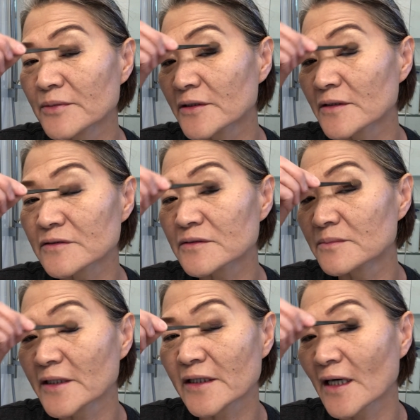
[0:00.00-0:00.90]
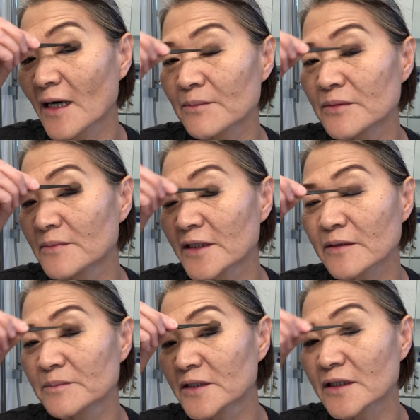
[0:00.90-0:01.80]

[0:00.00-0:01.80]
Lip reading: because makeup made me